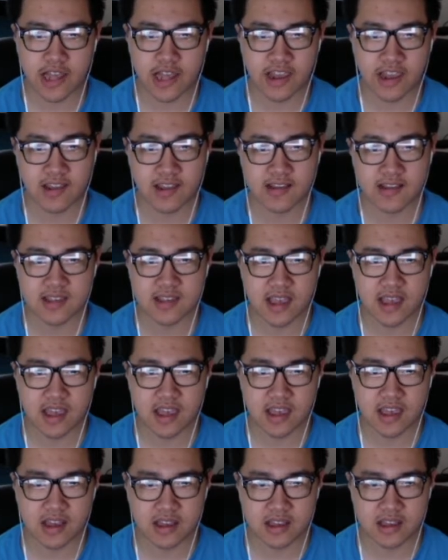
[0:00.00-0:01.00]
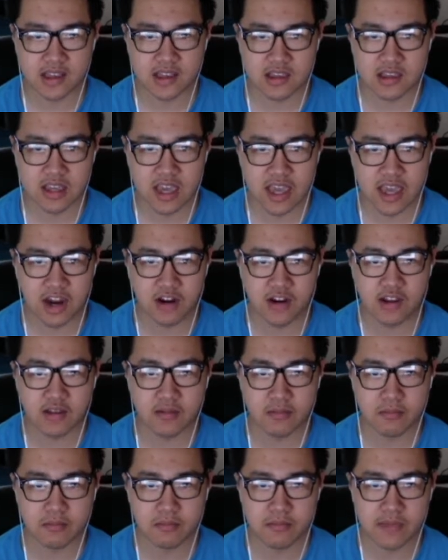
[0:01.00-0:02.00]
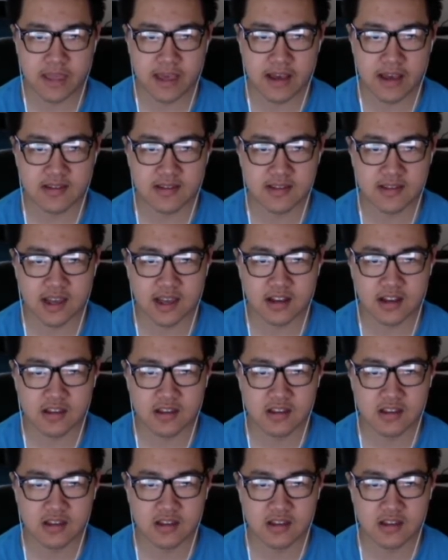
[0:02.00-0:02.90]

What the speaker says: I could say caret meow sucks